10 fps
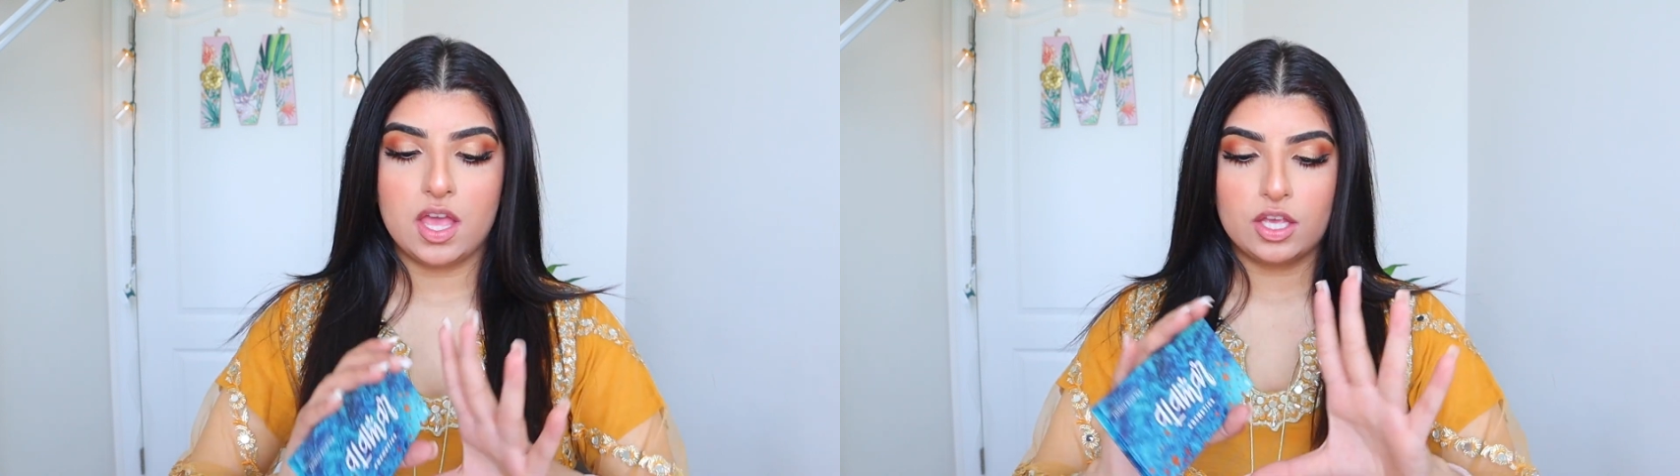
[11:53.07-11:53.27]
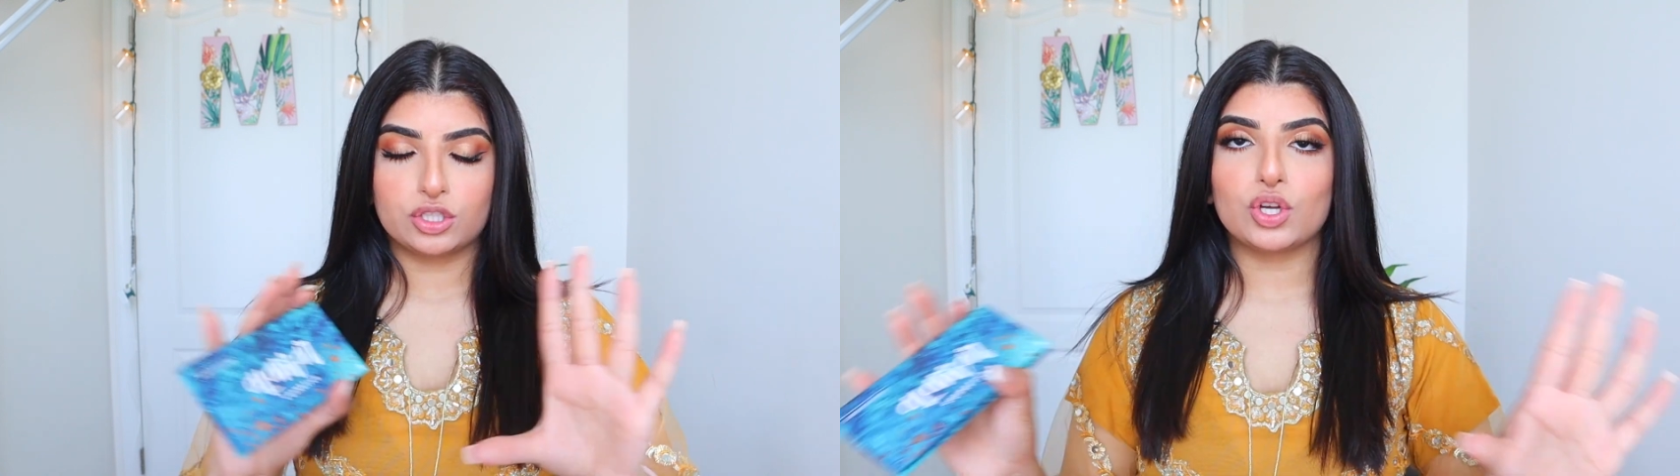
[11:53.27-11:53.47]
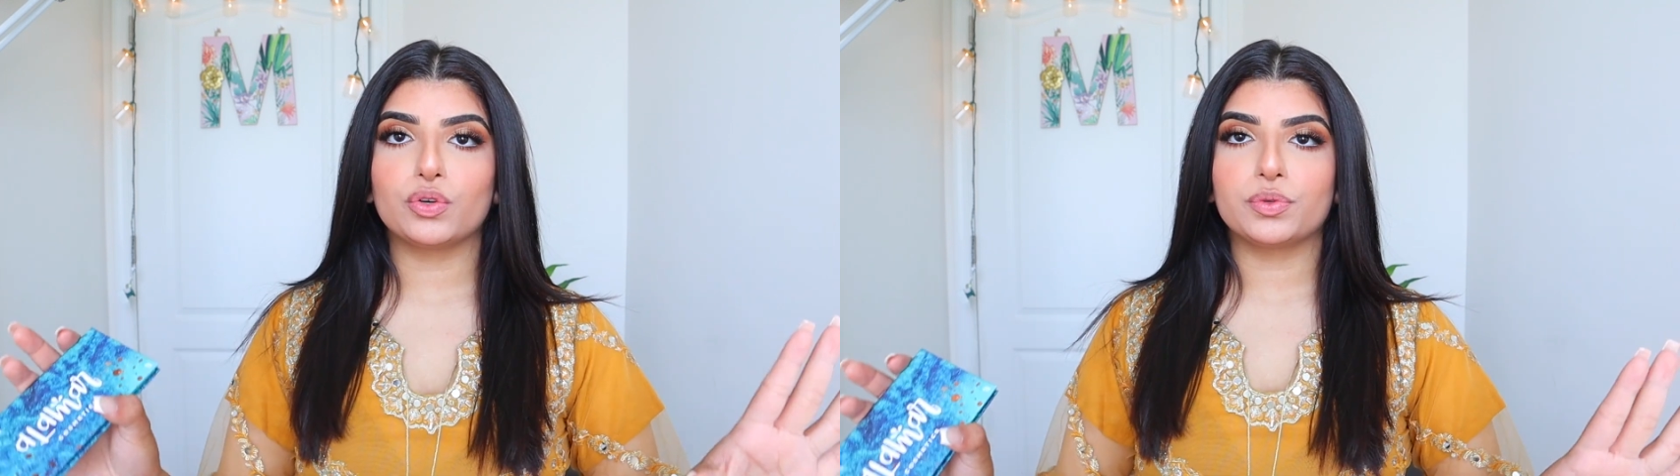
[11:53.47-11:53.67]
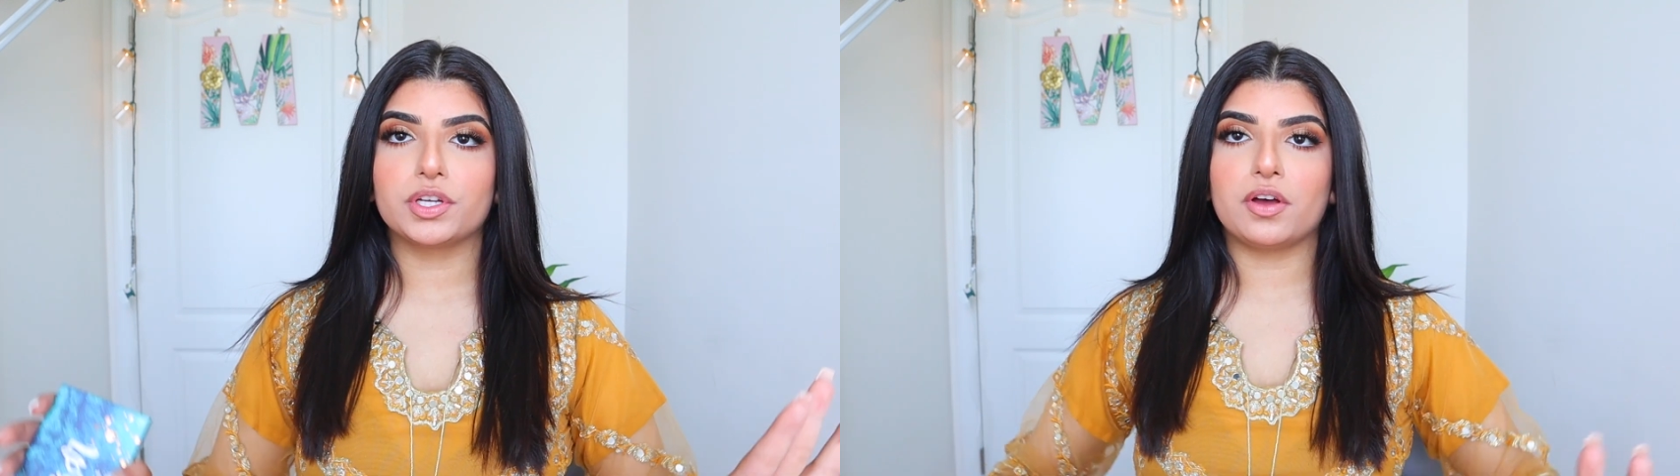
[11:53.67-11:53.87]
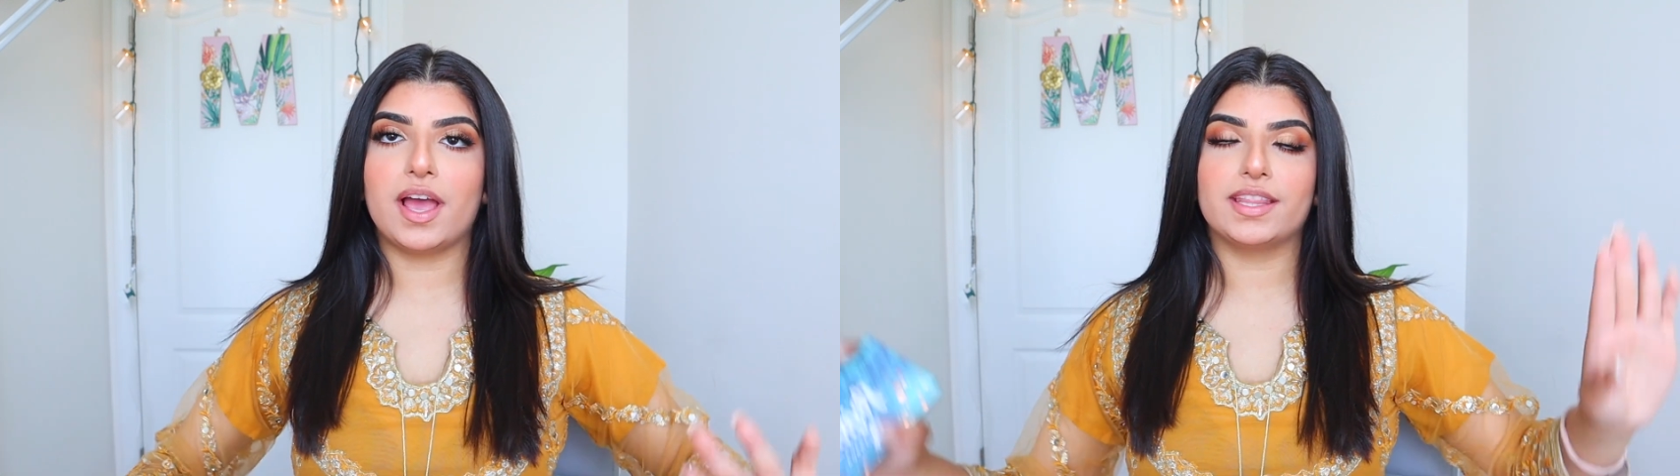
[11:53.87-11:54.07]
So
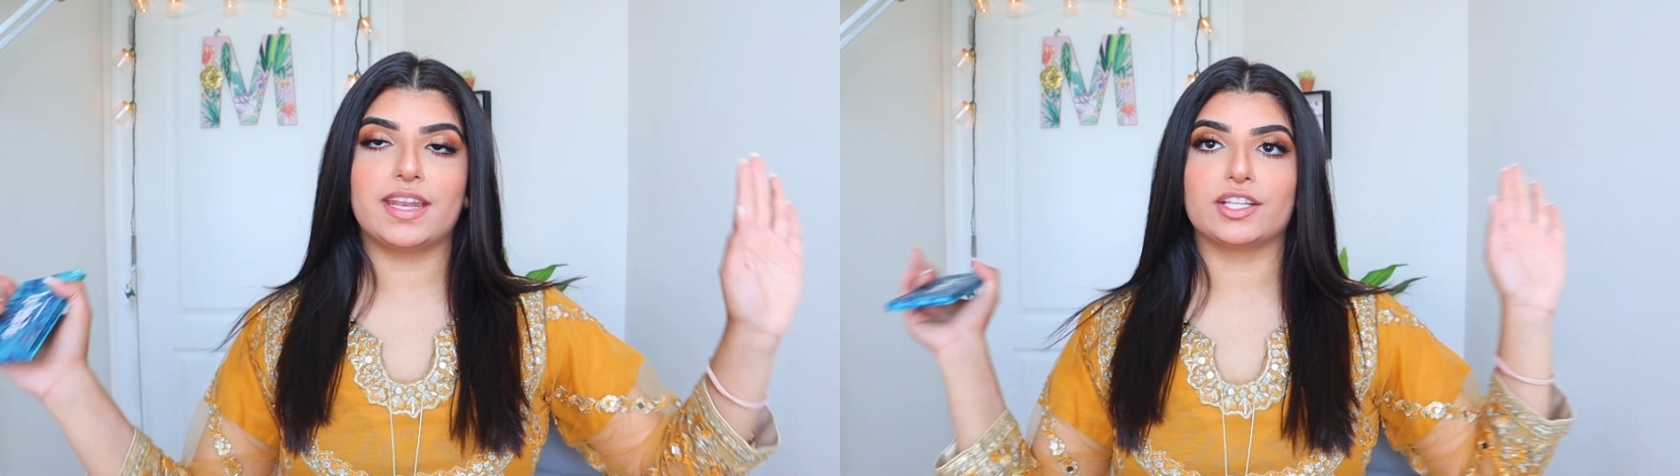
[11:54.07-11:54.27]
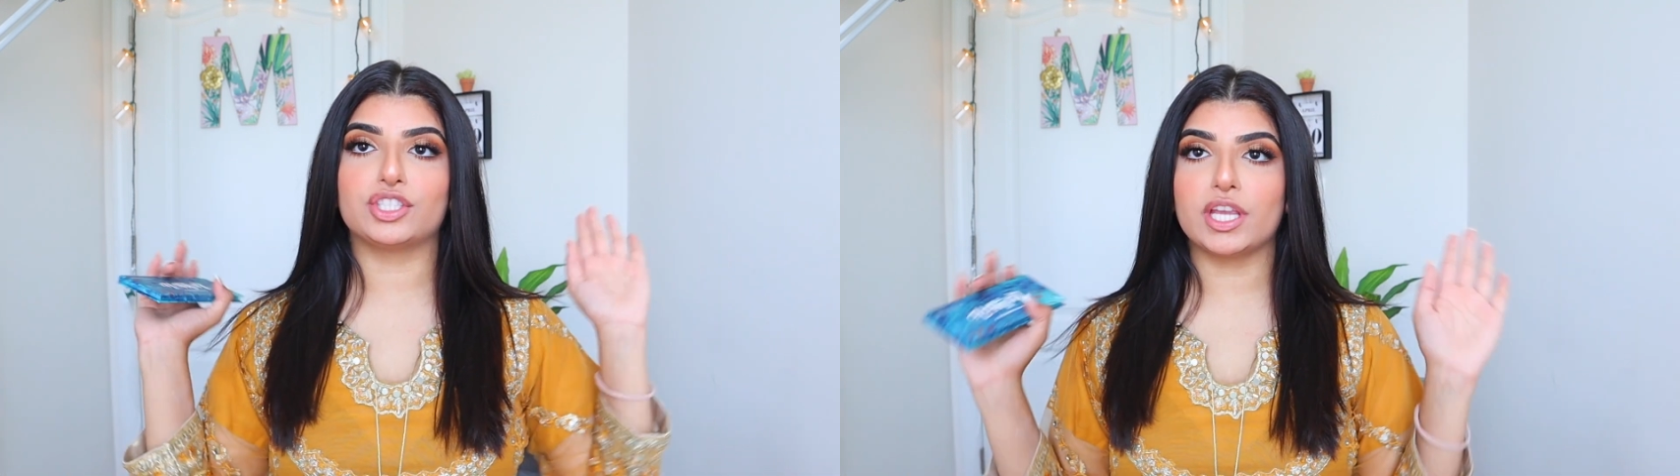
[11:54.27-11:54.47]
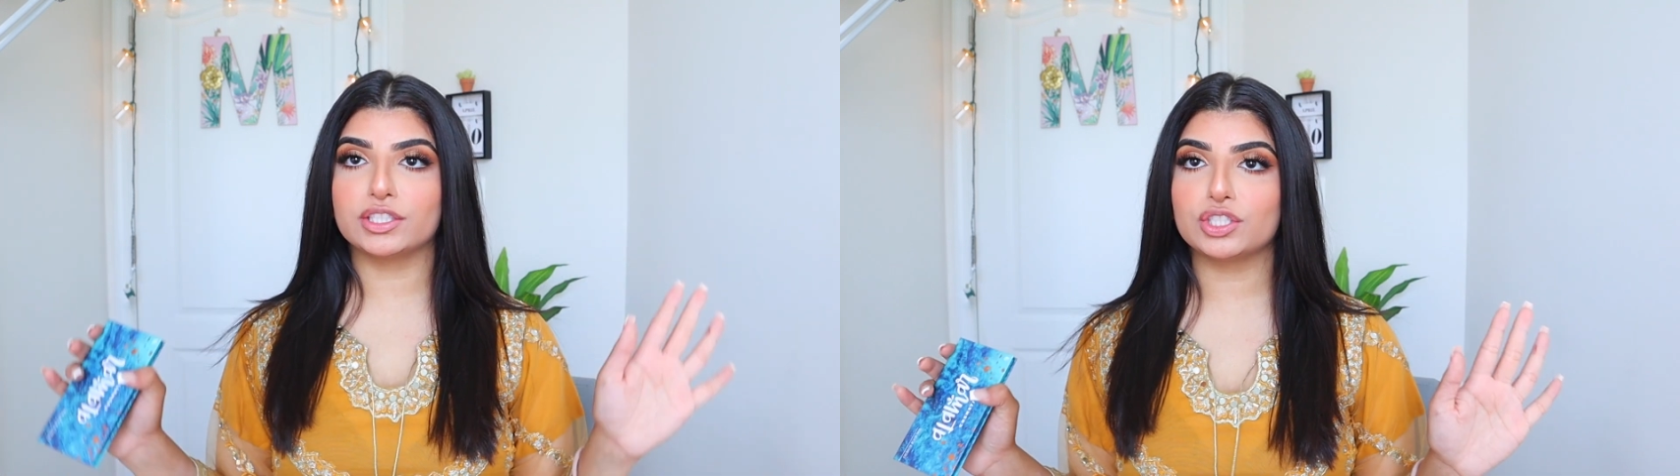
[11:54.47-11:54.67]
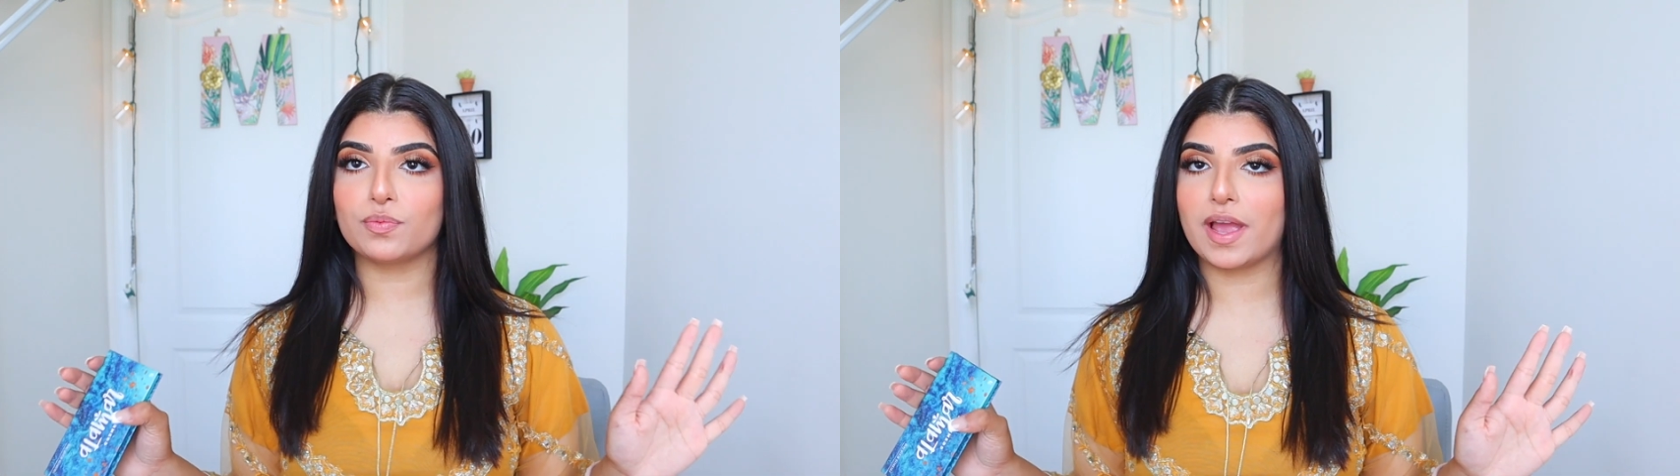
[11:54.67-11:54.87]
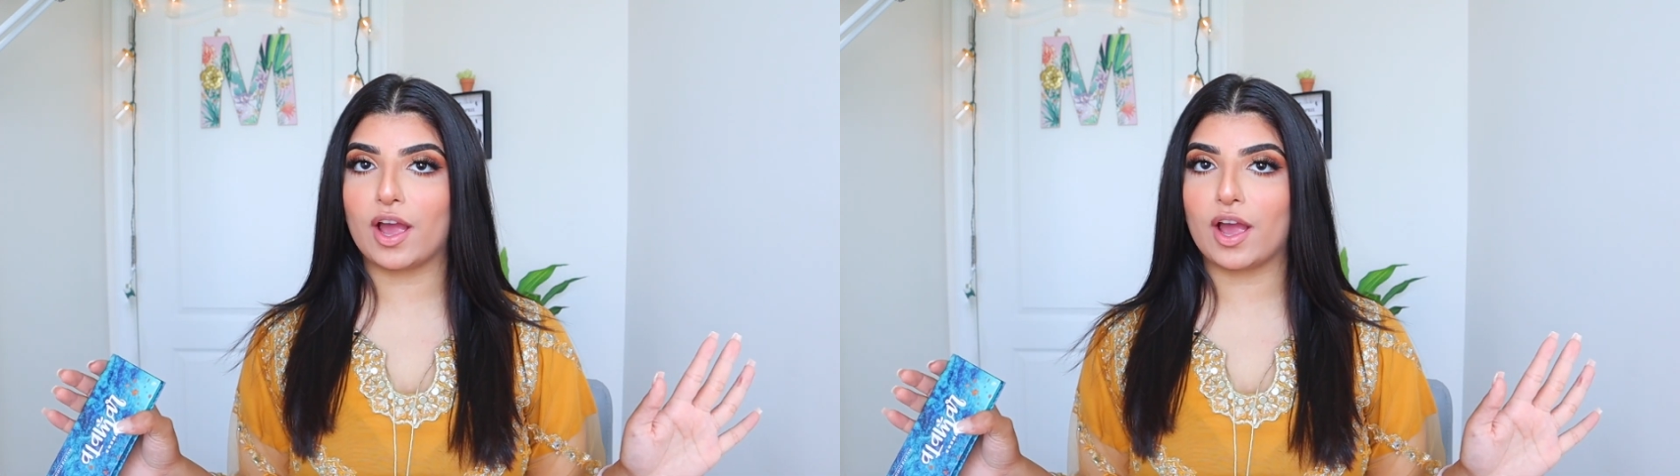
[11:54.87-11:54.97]
Real, and then I changed into my